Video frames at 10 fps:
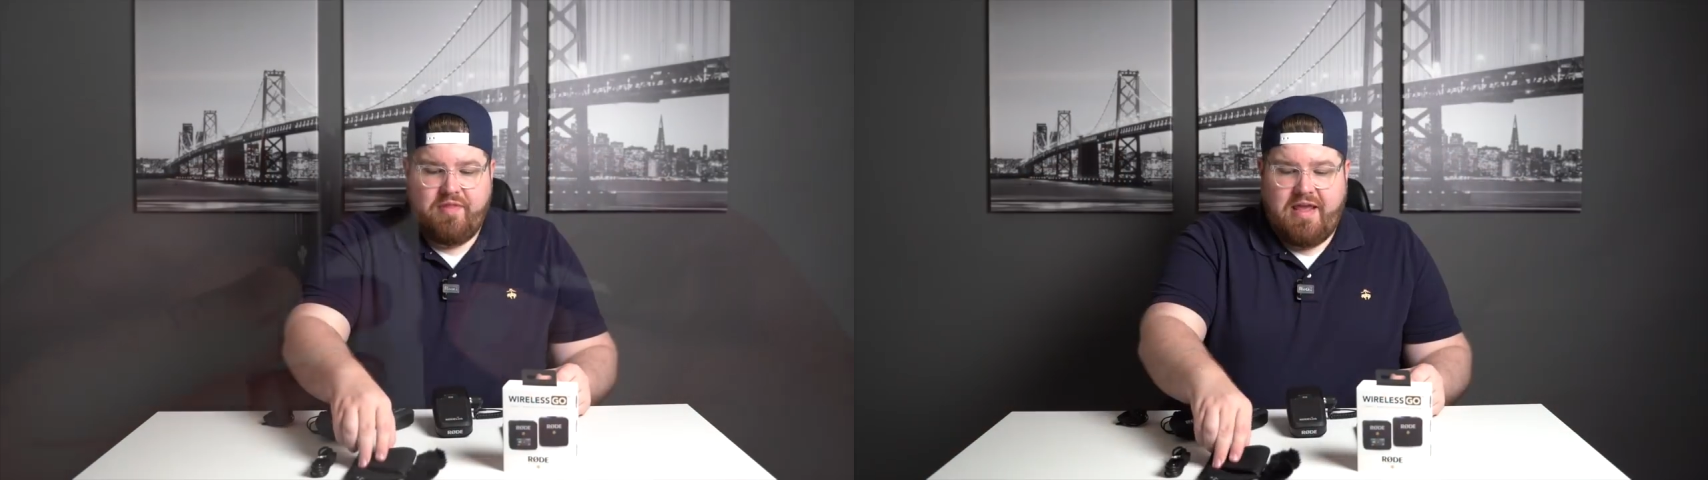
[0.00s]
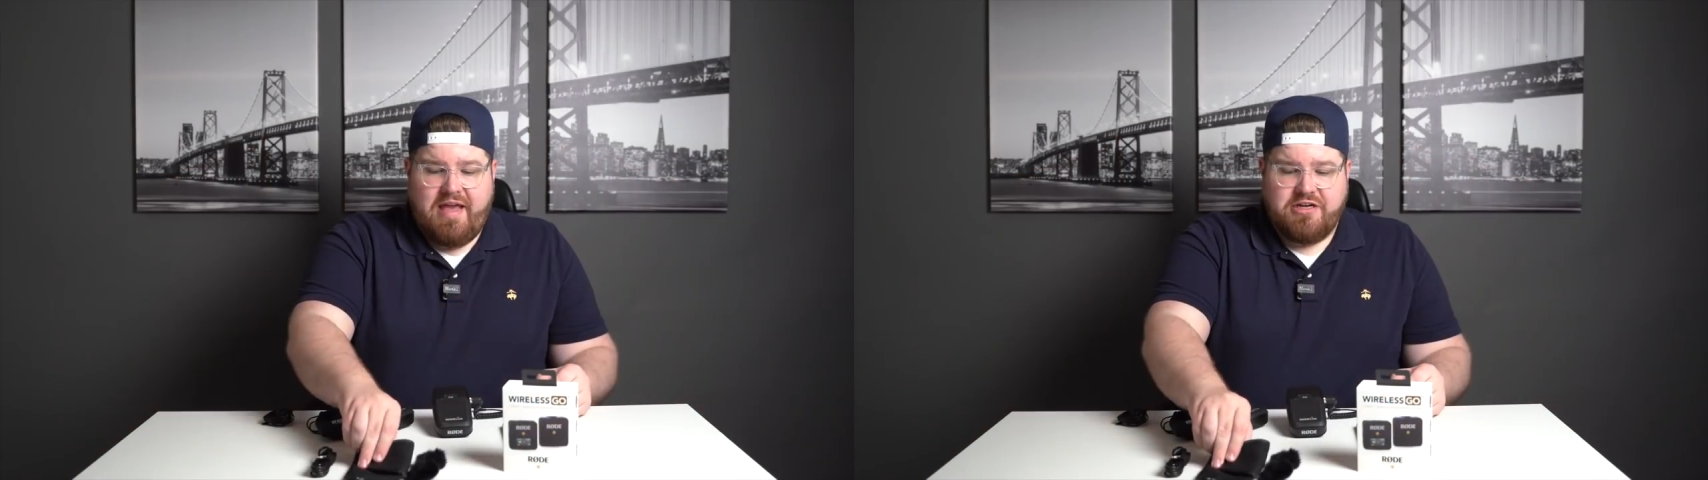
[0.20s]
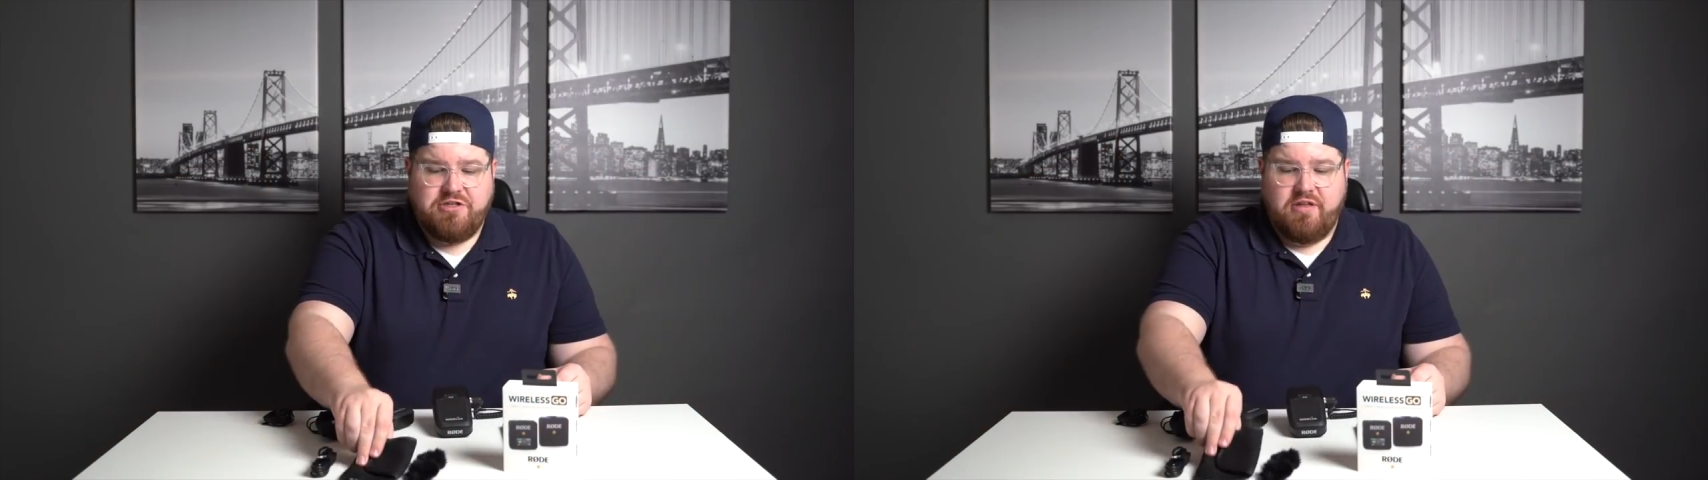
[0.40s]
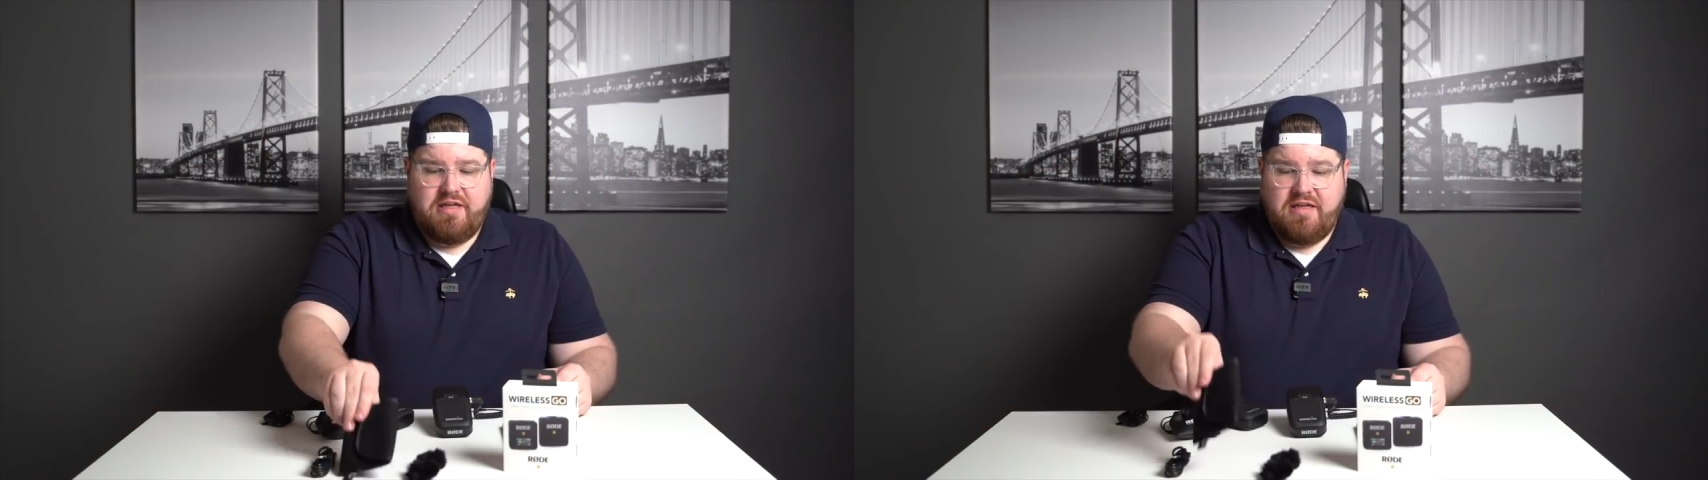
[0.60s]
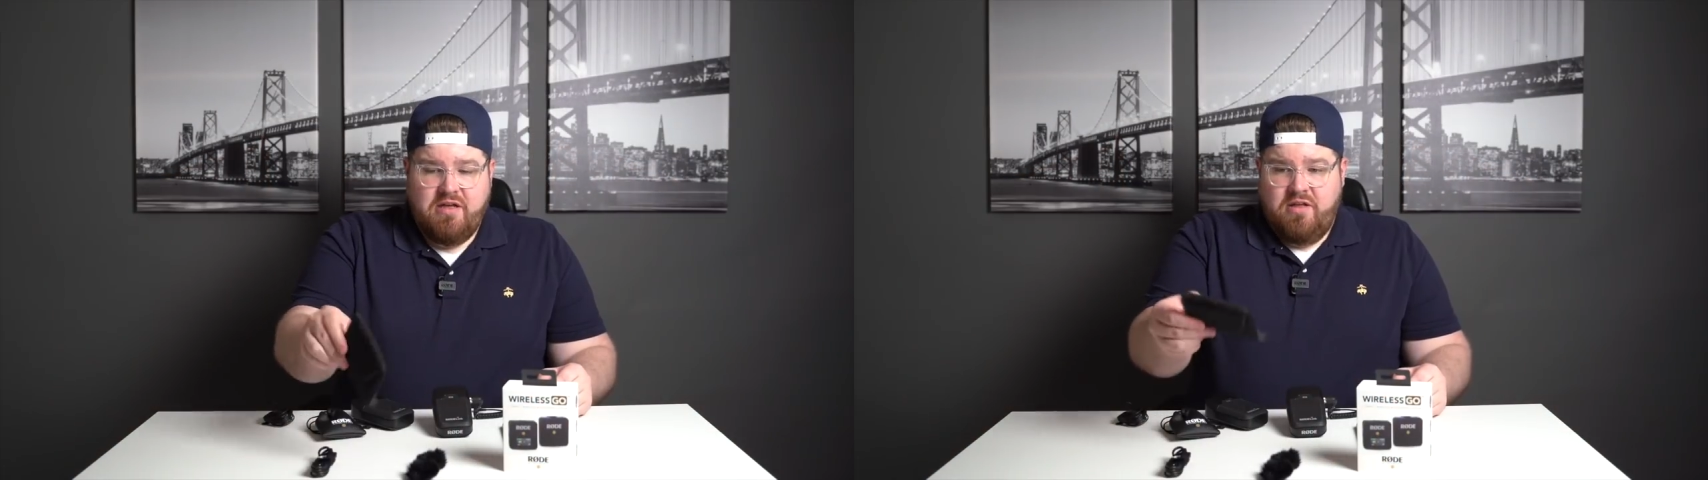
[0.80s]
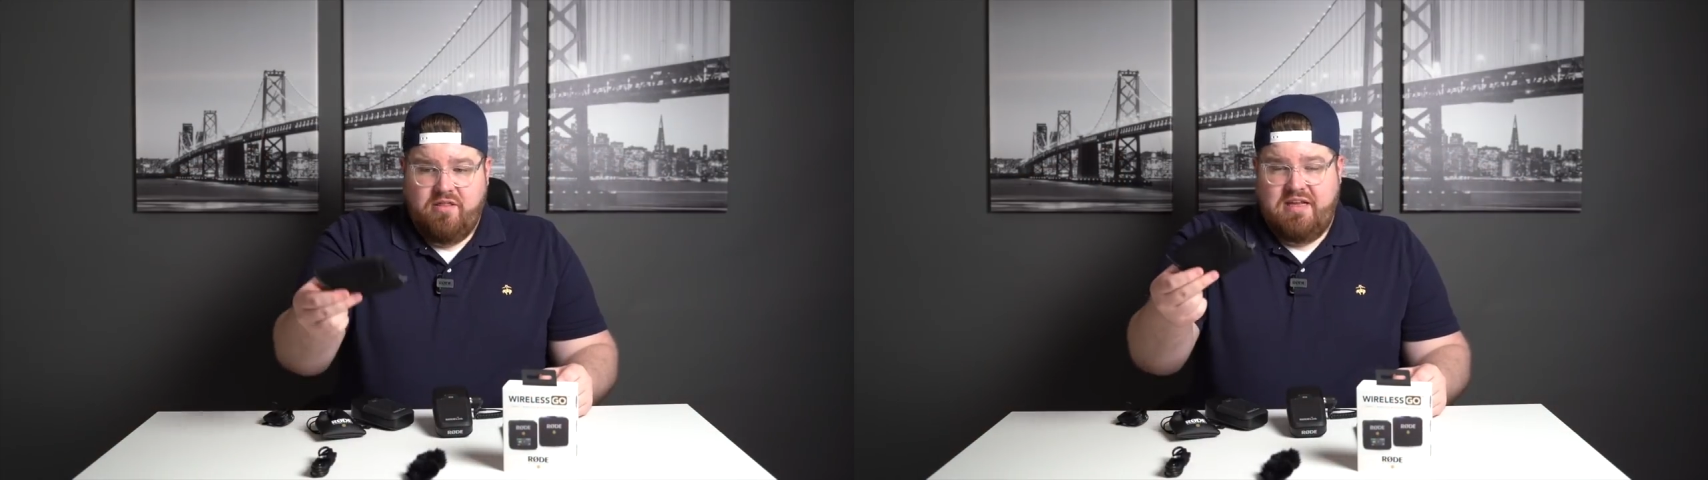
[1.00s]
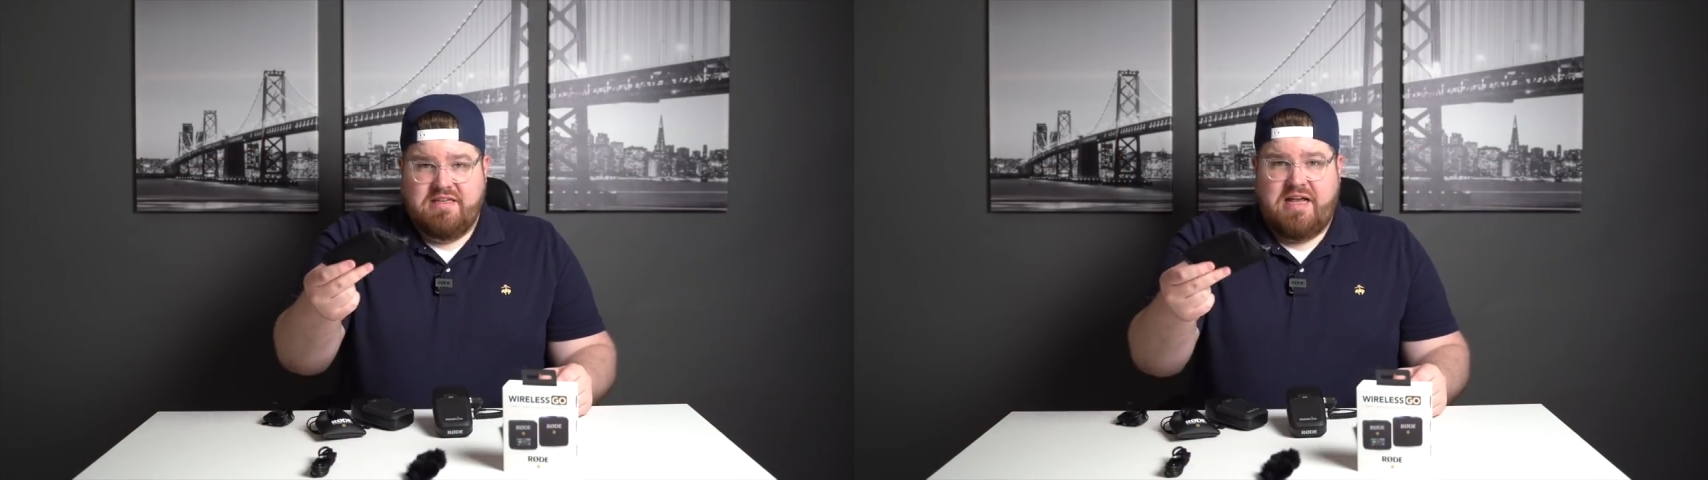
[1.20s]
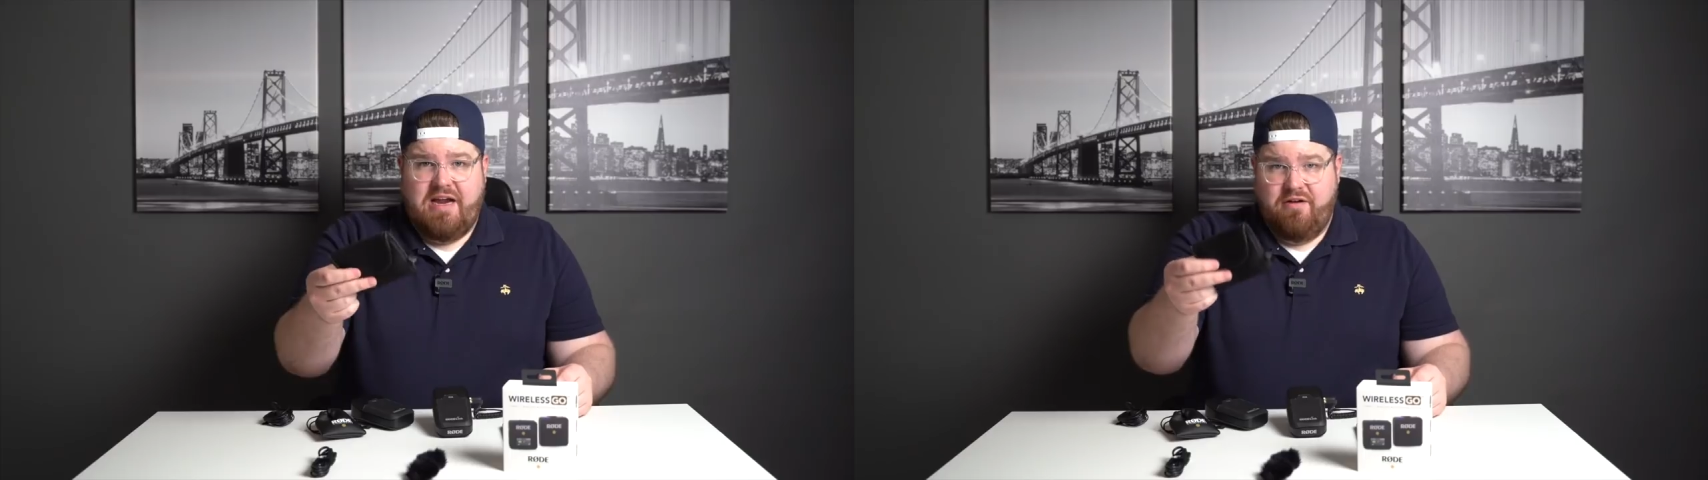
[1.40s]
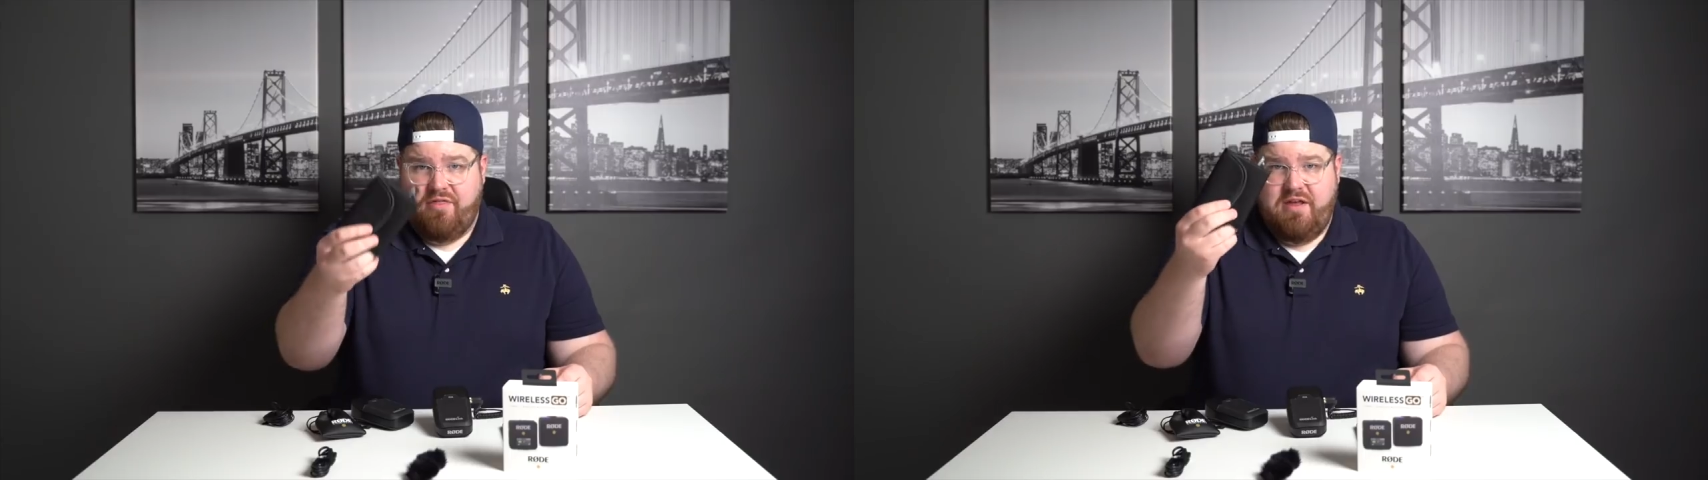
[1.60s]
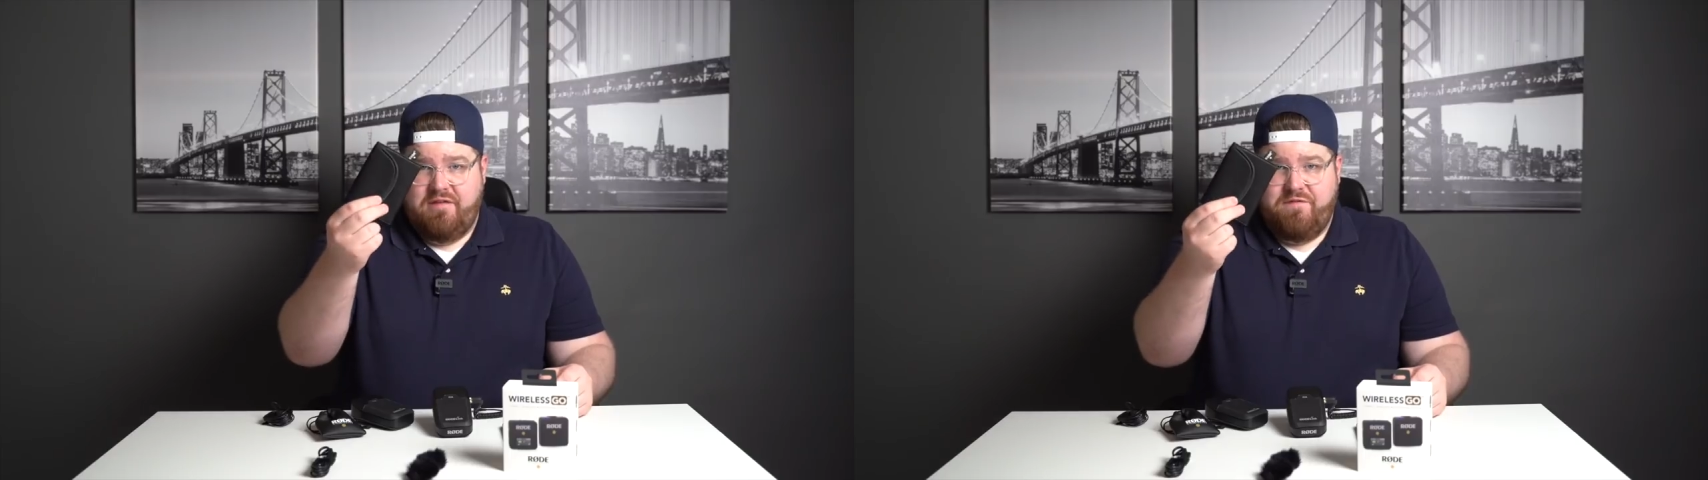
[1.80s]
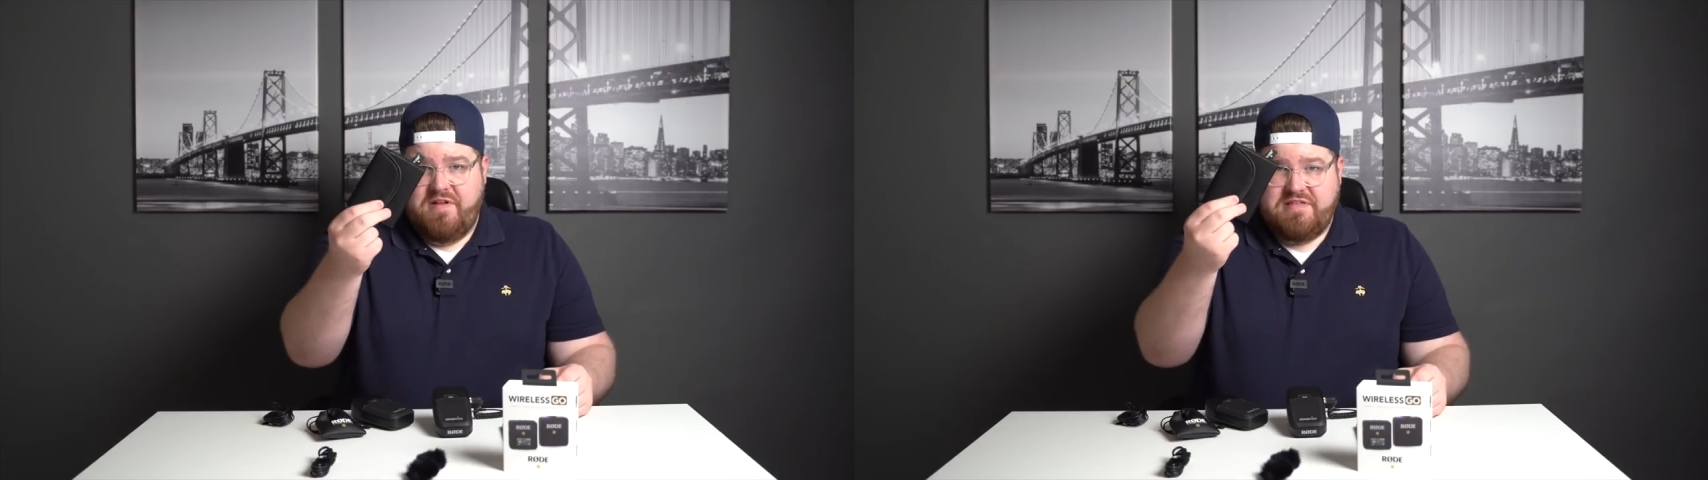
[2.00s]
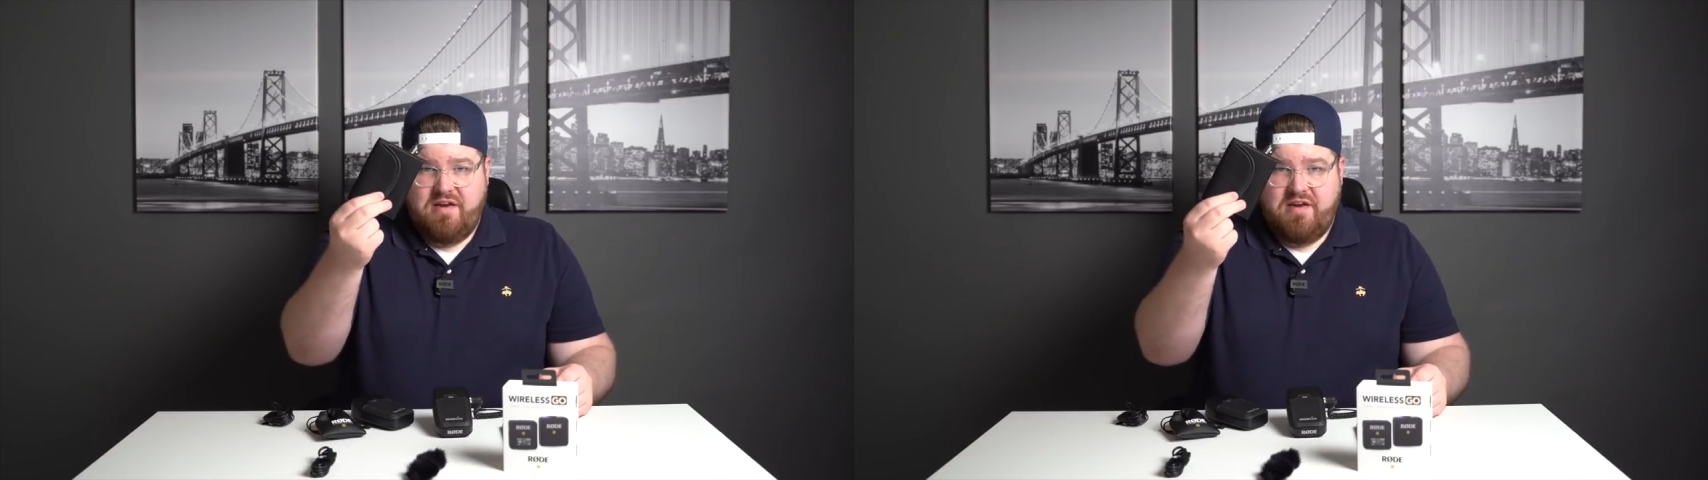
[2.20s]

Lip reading: And they actually, the entire thing fits